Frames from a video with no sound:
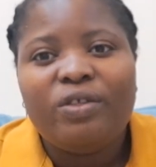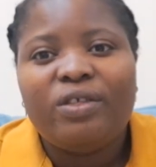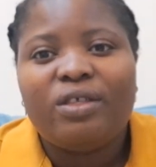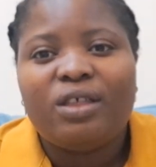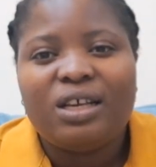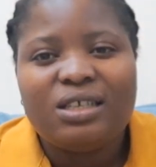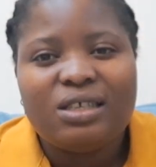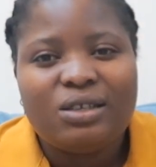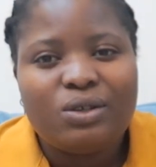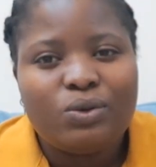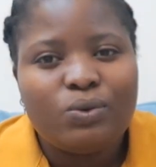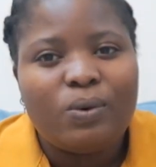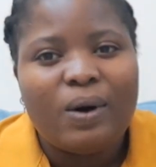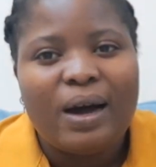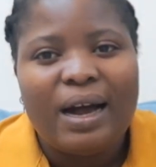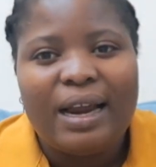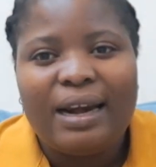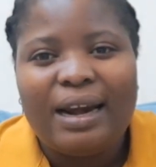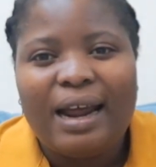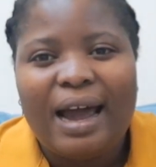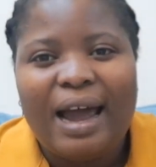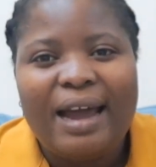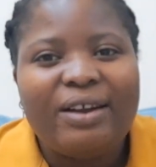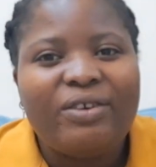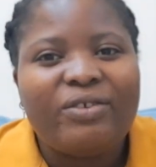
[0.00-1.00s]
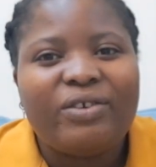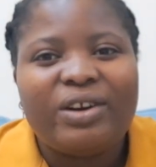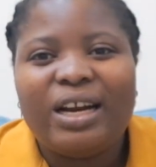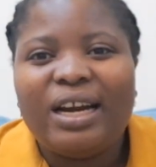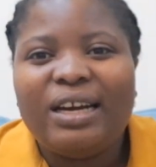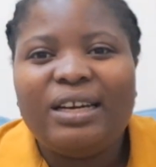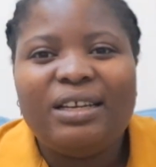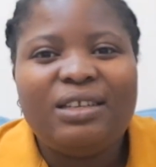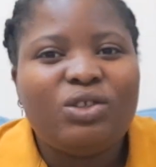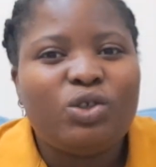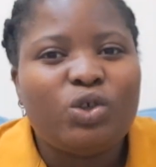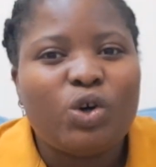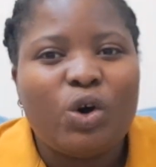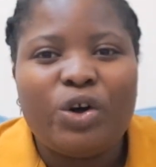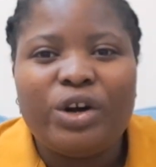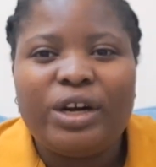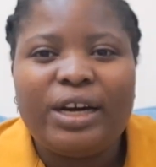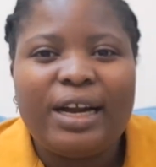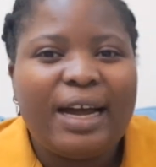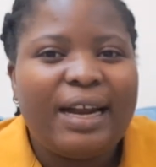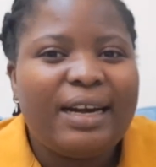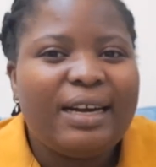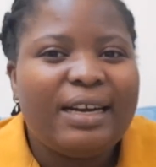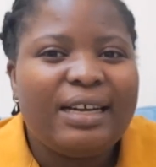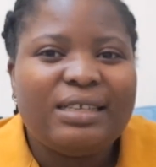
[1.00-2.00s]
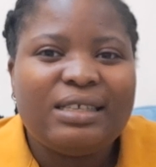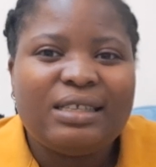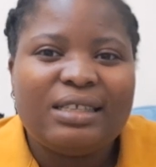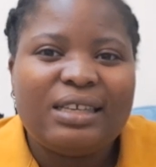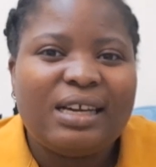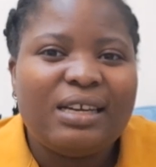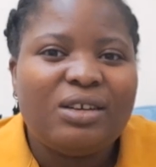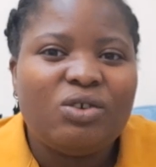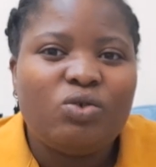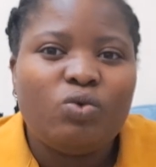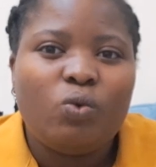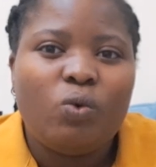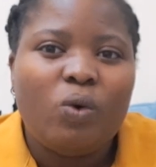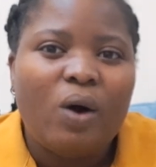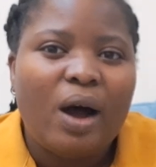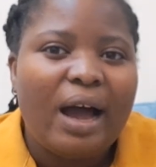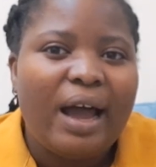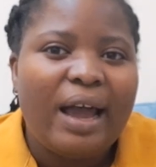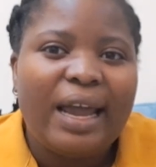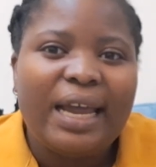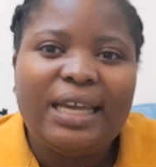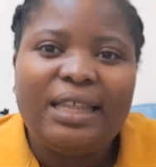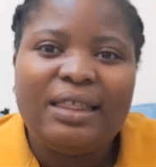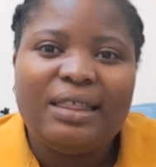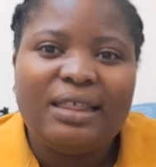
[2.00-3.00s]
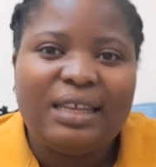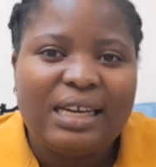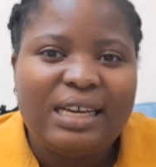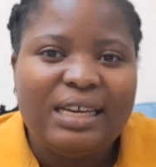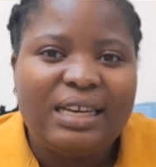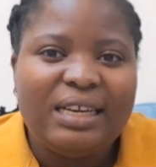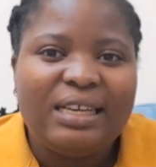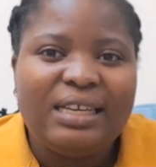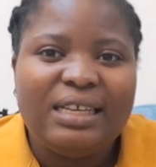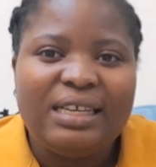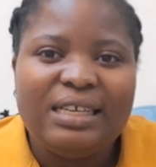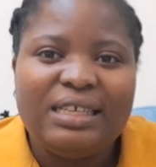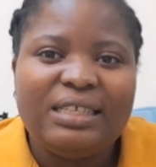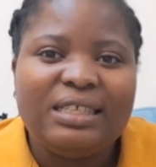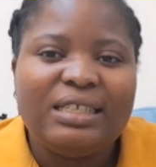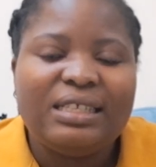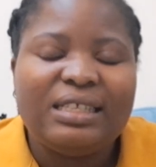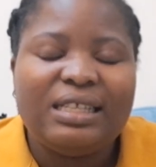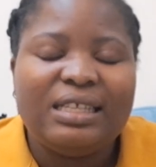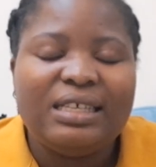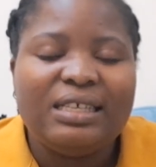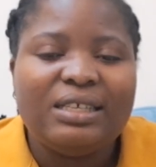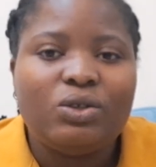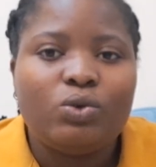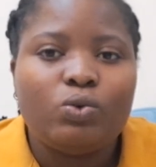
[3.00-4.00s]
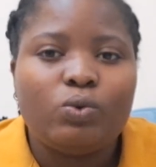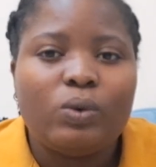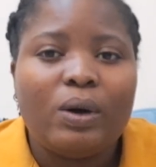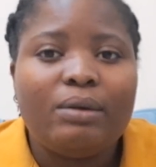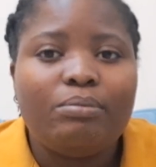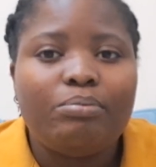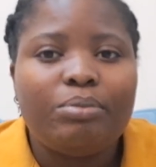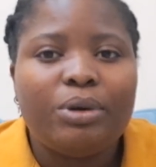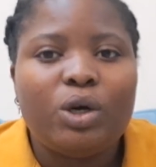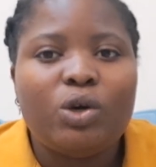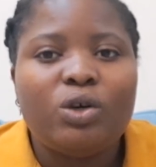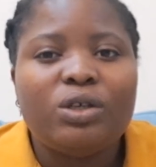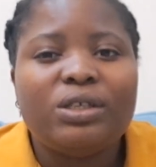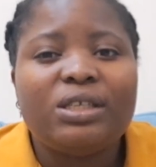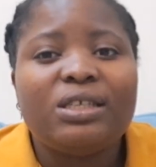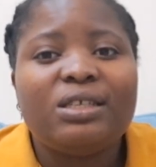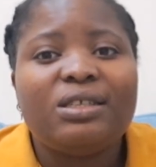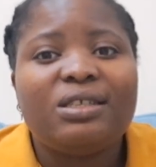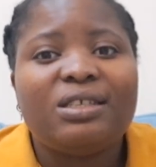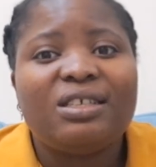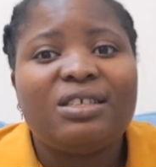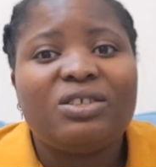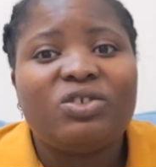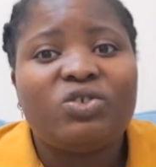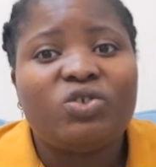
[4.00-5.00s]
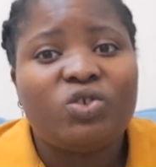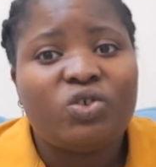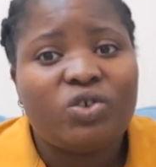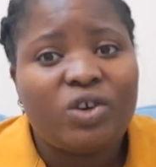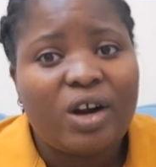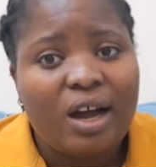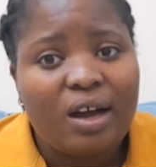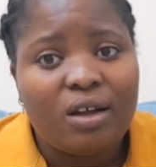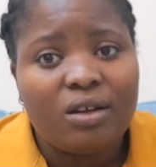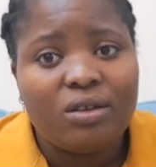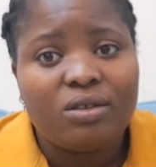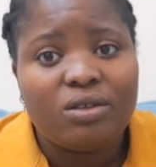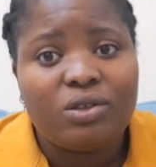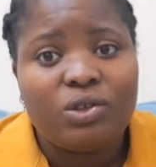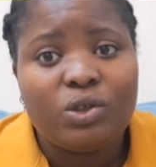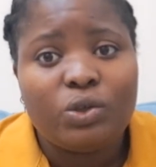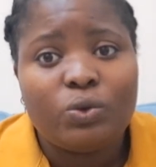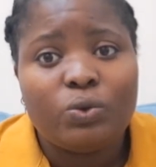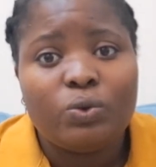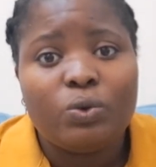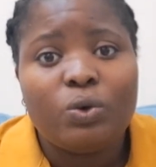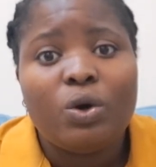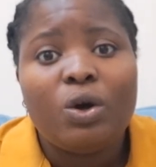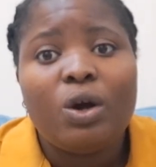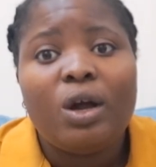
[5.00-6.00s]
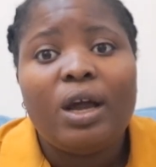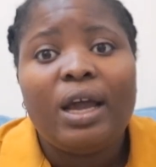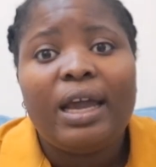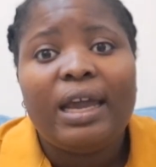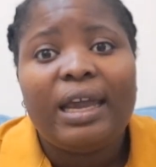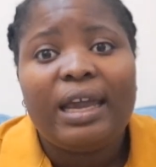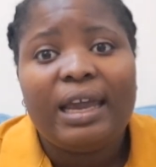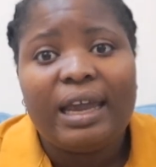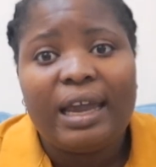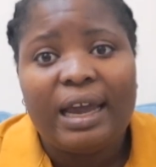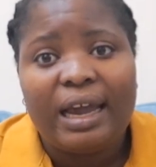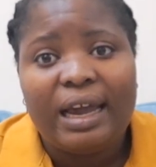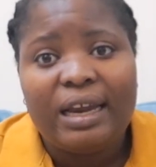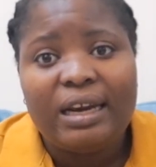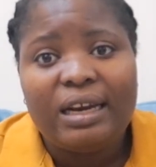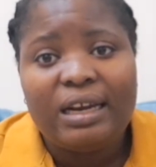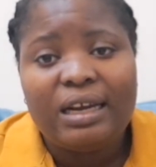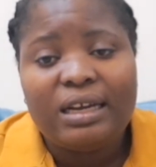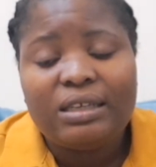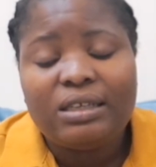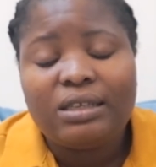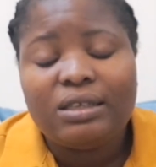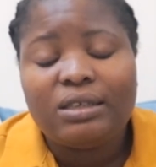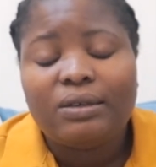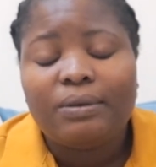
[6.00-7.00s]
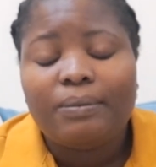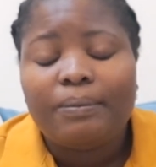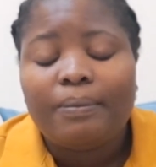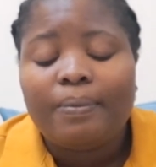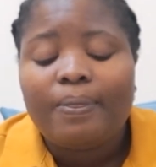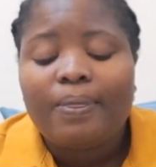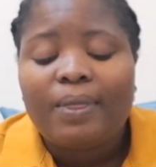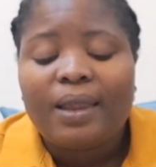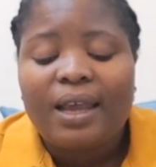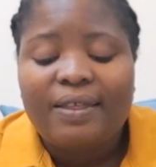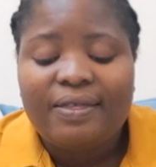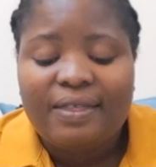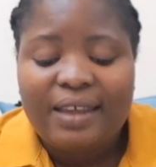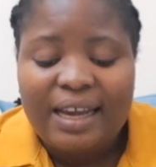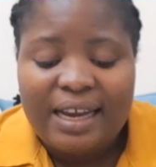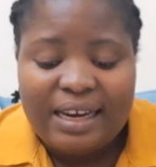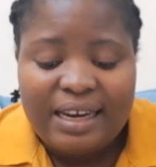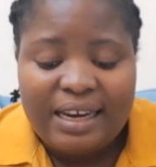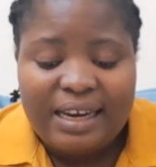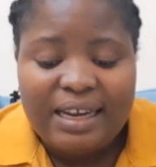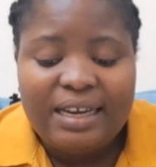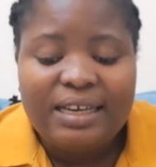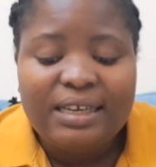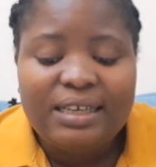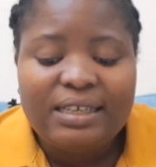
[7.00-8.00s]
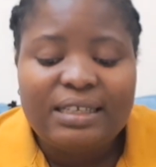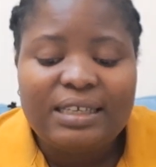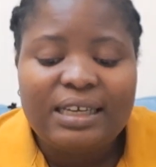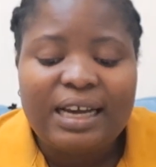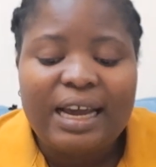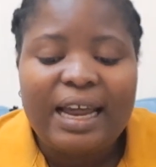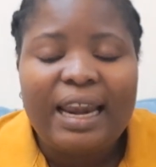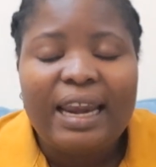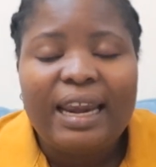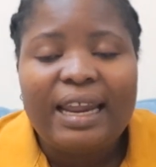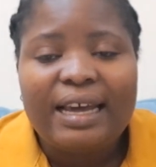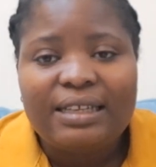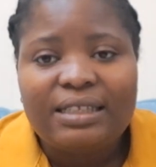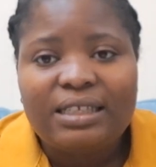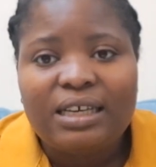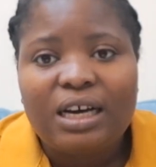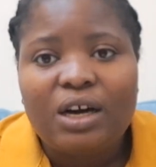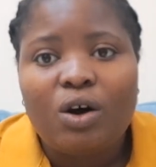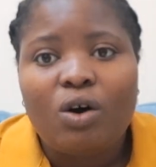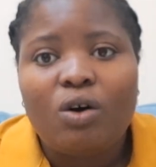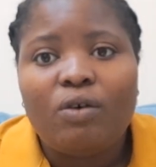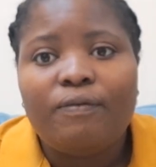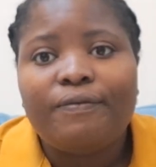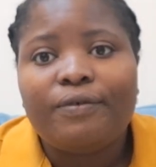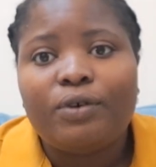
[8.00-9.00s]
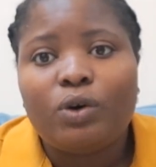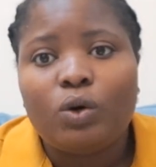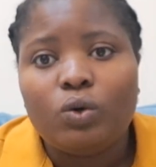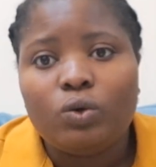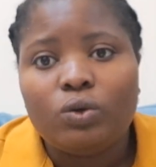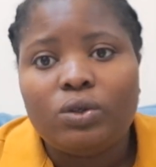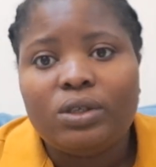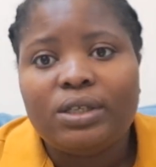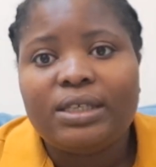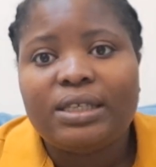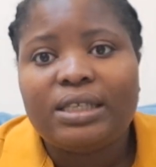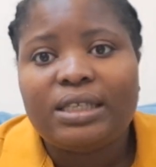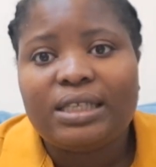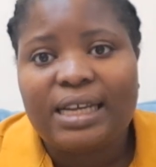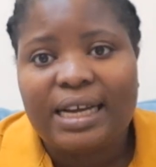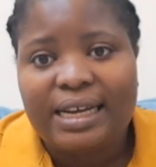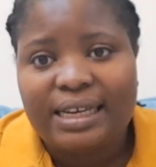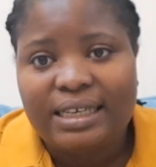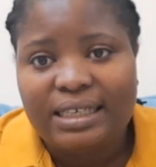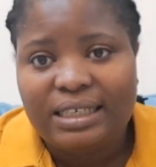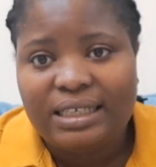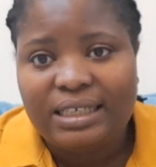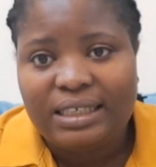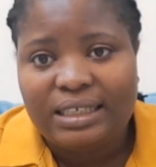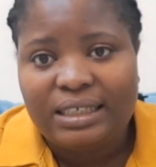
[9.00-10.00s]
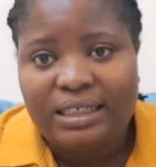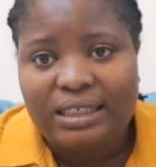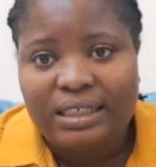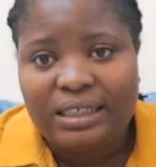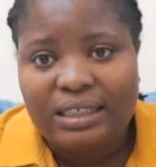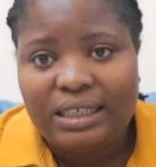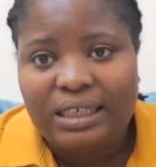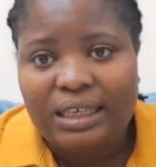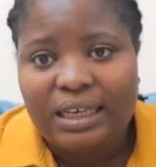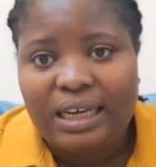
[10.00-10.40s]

this one, I really don't understand why they need this one, because it's a struggle to get it. They need a letter of good standing.